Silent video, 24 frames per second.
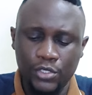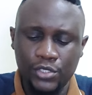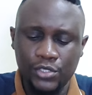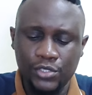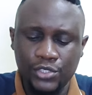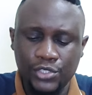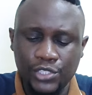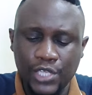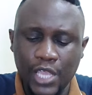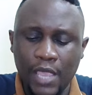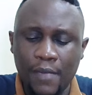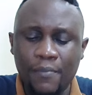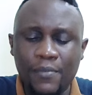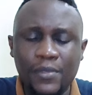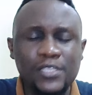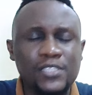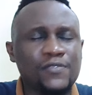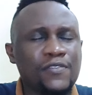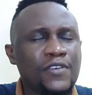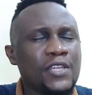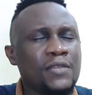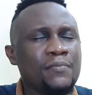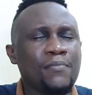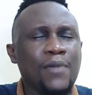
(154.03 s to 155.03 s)
Shame is
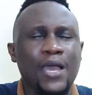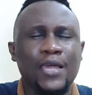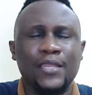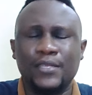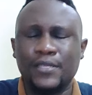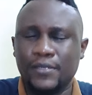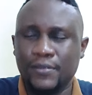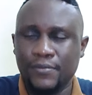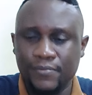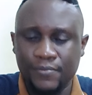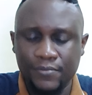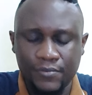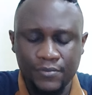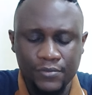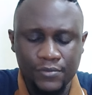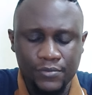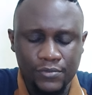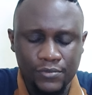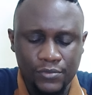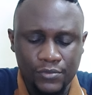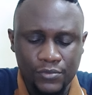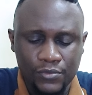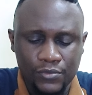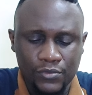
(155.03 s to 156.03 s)
very bad.
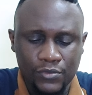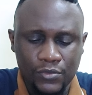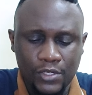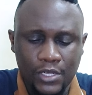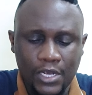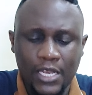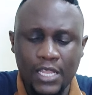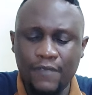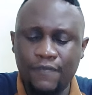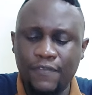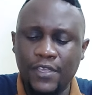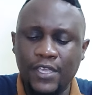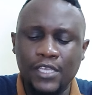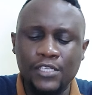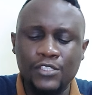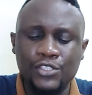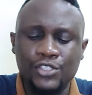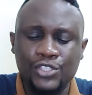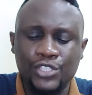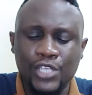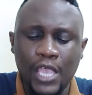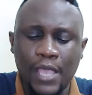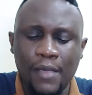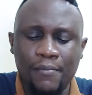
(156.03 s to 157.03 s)
Living in
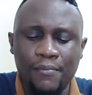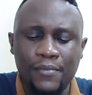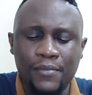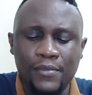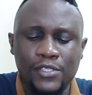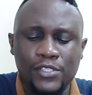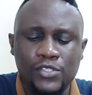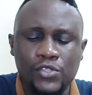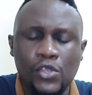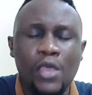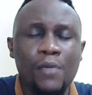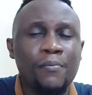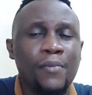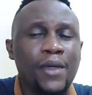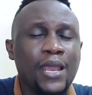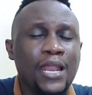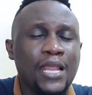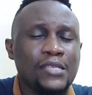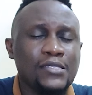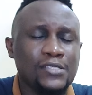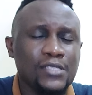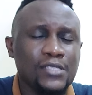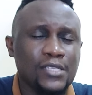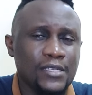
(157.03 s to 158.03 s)
shame is so
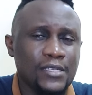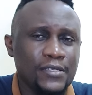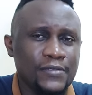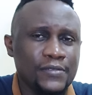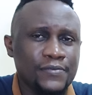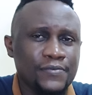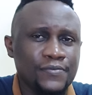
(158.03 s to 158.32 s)
embarrassing.